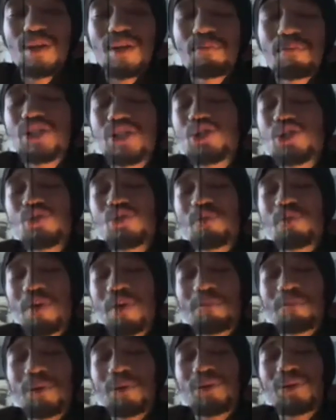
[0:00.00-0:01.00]
but you
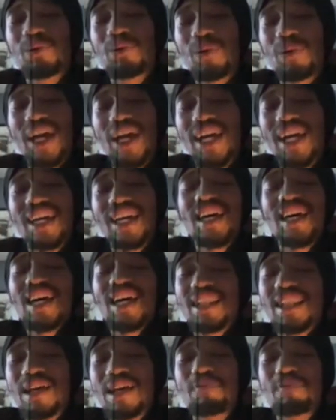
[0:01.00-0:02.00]
remembered the way
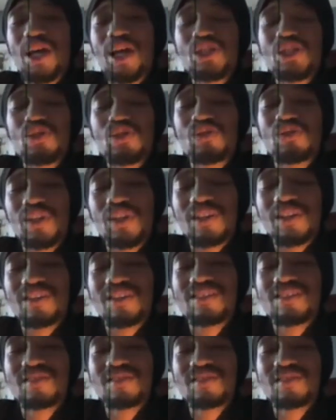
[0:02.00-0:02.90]
they made you feel.